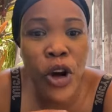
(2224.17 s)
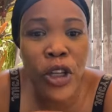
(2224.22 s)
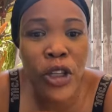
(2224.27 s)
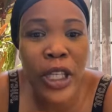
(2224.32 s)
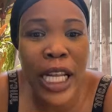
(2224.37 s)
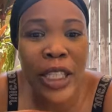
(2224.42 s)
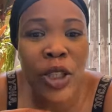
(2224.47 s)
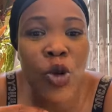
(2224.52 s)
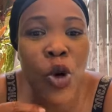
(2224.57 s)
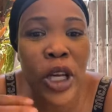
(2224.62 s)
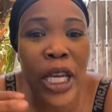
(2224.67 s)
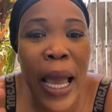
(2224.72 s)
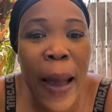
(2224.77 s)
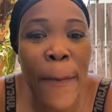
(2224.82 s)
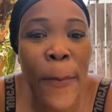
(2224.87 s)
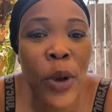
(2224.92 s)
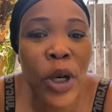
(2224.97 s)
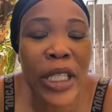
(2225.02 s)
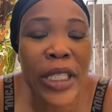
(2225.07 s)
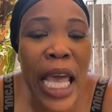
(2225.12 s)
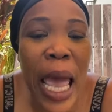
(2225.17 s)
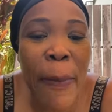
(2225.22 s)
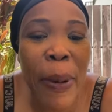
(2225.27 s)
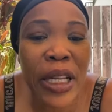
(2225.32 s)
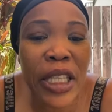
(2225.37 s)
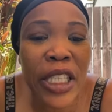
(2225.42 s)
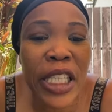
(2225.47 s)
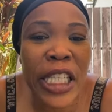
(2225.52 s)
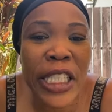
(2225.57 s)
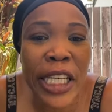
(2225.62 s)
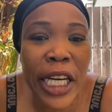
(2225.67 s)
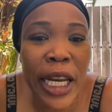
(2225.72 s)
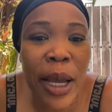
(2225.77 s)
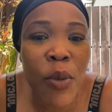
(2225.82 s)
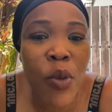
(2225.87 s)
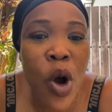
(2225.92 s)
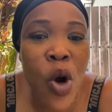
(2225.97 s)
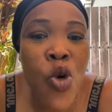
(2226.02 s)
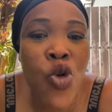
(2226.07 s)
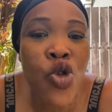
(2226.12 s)
so that we can put the type of teacher them
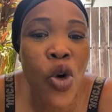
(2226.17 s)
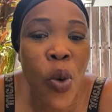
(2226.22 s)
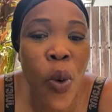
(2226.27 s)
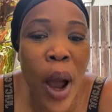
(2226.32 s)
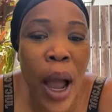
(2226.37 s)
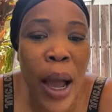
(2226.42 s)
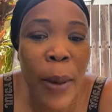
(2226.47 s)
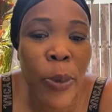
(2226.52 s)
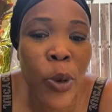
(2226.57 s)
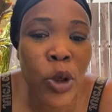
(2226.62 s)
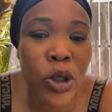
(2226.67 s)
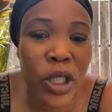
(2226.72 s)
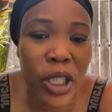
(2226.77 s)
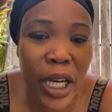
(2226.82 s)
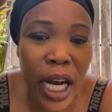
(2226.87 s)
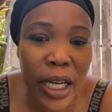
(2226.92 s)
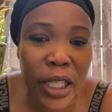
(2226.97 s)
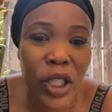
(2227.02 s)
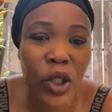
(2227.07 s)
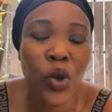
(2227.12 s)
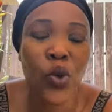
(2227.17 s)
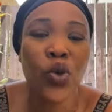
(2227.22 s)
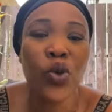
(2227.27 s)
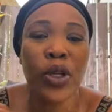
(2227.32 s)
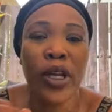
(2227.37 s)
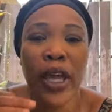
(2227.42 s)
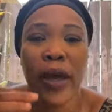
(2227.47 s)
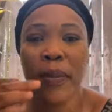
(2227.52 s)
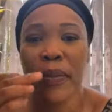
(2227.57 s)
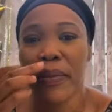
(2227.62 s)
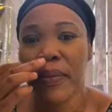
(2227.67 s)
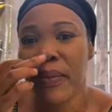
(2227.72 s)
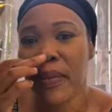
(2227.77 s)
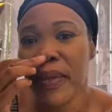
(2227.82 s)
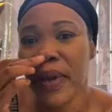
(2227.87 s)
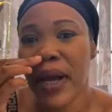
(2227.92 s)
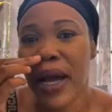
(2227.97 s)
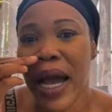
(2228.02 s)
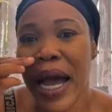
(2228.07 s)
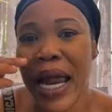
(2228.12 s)
where who no want to put in at the school them.
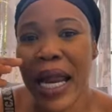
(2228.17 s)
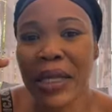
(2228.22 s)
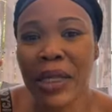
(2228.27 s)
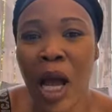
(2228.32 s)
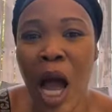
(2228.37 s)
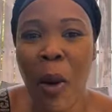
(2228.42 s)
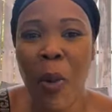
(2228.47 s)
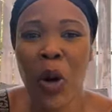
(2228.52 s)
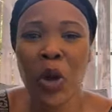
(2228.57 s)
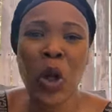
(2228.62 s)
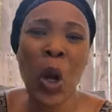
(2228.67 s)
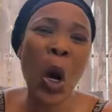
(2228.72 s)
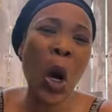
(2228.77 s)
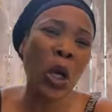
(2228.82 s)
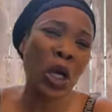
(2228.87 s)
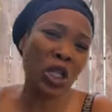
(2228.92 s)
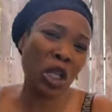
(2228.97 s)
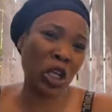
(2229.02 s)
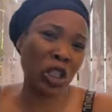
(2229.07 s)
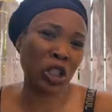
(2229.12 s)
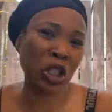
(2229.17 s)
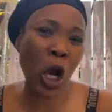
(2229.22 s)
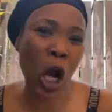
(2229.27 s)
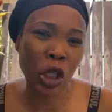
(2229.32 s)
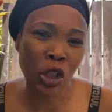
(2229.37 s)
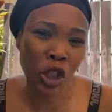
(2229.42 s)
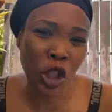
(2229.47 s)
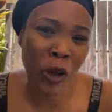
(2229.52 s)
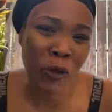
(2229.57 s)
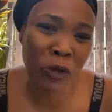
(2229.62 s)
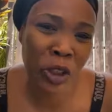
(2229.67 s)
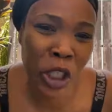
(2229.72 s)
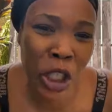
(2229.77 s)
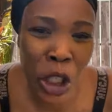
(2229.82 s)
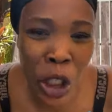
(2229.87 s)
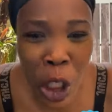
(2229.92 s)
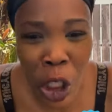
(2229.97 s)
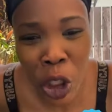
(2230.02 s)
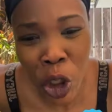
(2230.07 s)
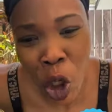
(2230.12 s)
And talk about, oh, there's a shortage of
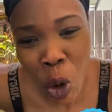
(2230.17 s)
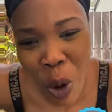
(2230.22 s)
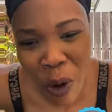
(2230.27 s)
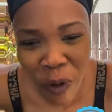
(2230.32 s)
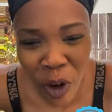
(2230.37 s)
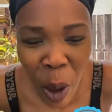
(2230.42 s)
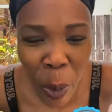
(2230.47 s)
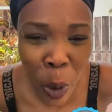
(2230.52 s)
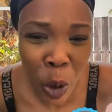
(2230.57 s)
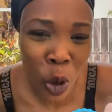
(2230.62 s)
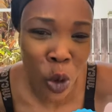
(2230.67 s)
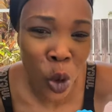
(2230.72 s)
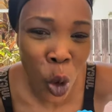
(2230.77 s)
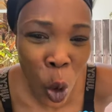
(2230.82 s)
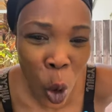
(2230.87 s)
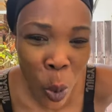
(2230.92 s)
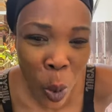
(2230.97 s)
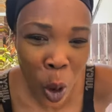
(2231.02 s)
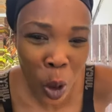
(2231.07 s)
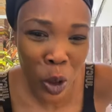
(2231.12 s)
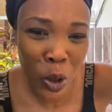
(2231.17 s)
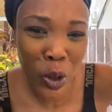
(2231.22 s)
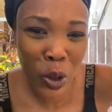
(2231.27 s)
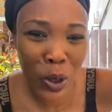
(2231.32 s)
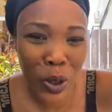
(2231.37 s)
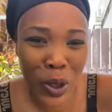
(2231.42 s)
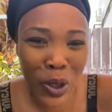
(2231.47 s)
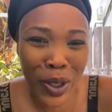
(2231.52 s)
teachers. Now we forgot to put robots.